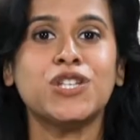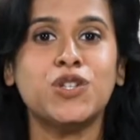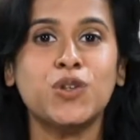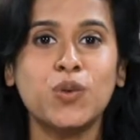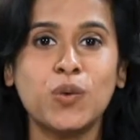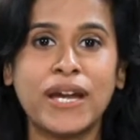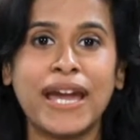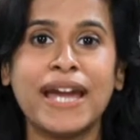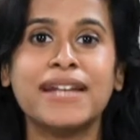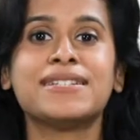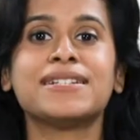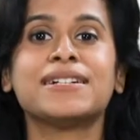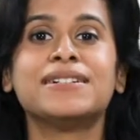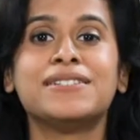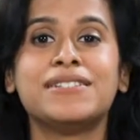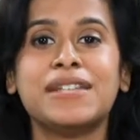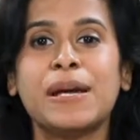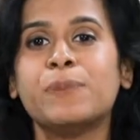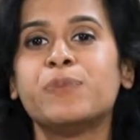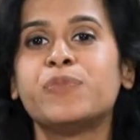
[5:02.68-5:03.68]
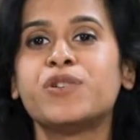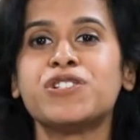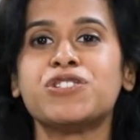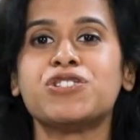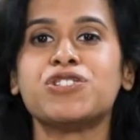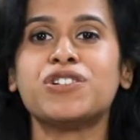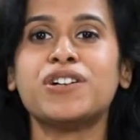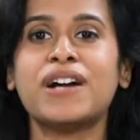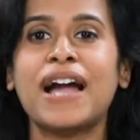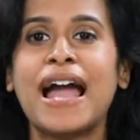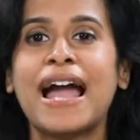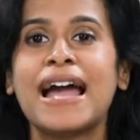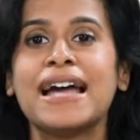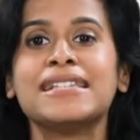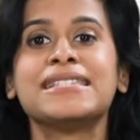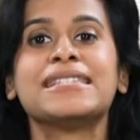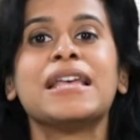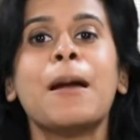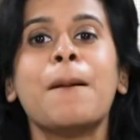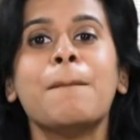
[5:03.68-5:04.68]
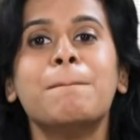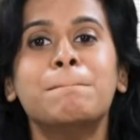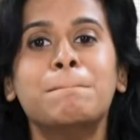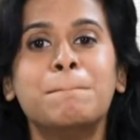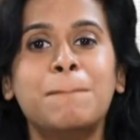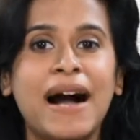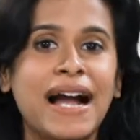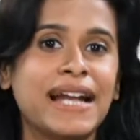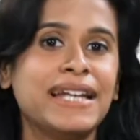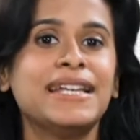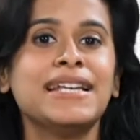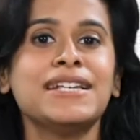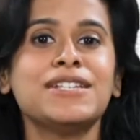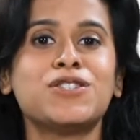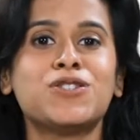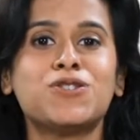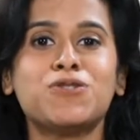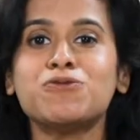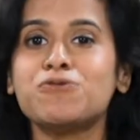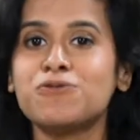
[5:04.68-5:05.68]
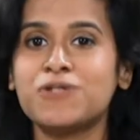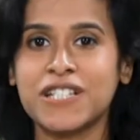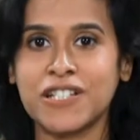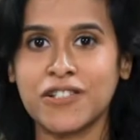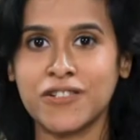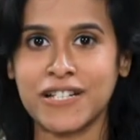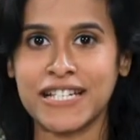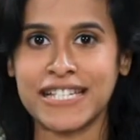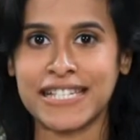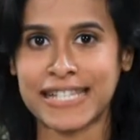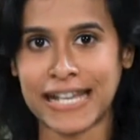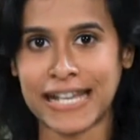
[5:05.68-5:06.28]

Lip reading: you get a temperature as minus 2 degrees